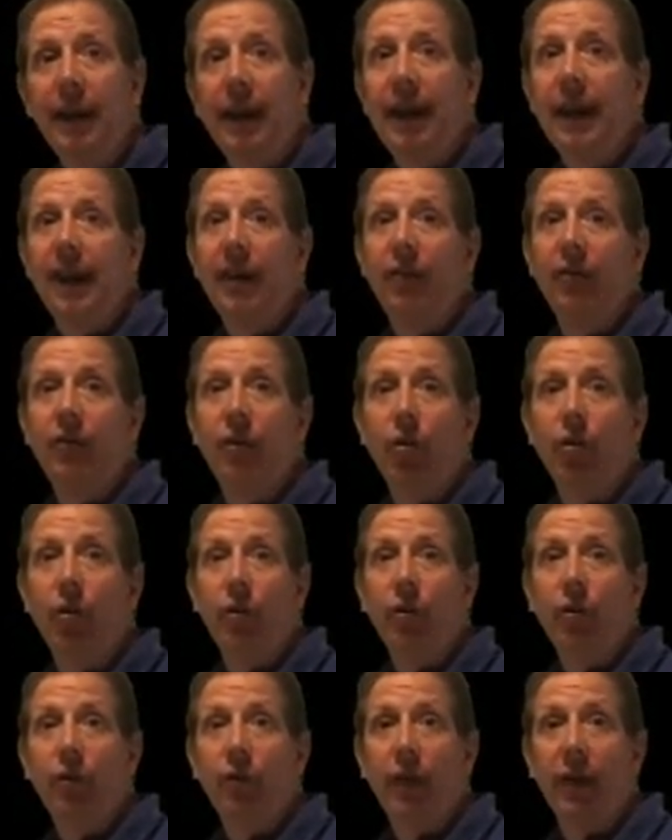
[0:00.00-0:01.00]
it is no
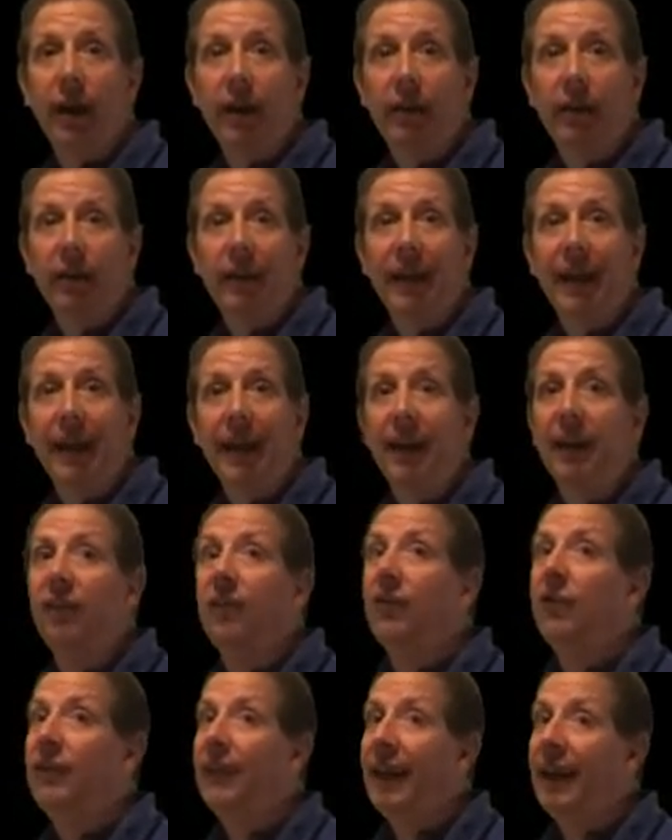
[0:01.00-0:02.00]
longer grounded and is
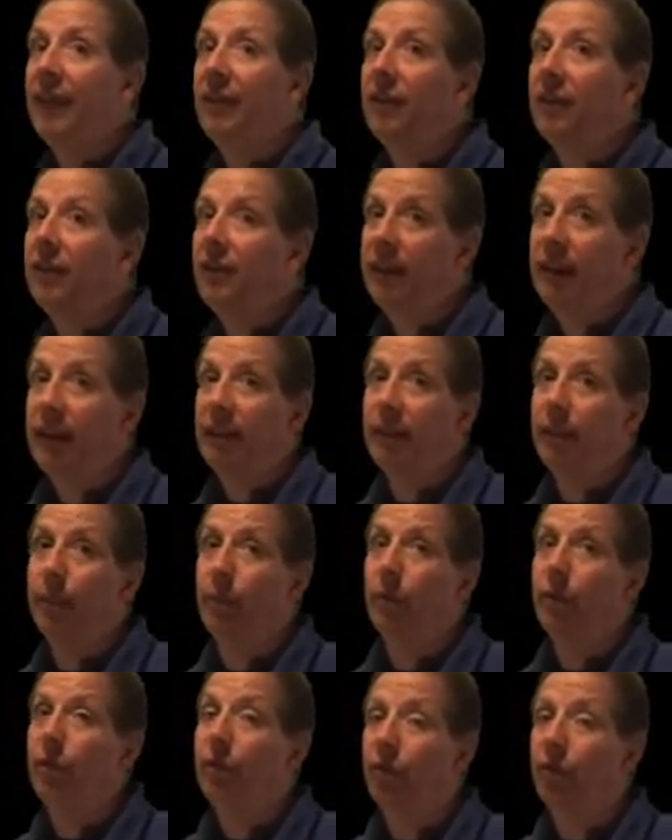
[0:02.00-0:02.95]
then susceptible